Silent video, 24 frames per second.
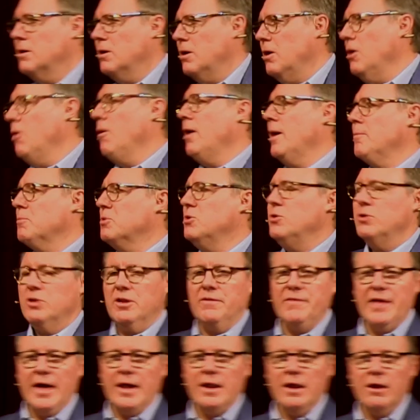oh, I'm good
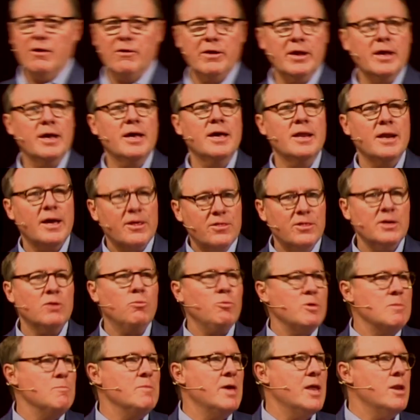in that area. And I think
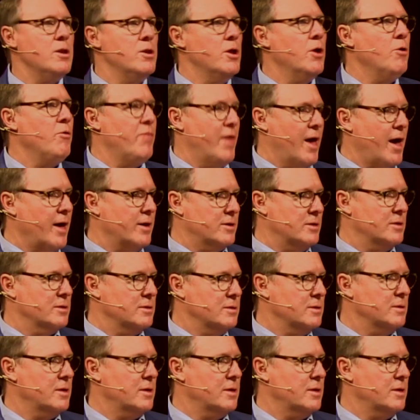we men know that.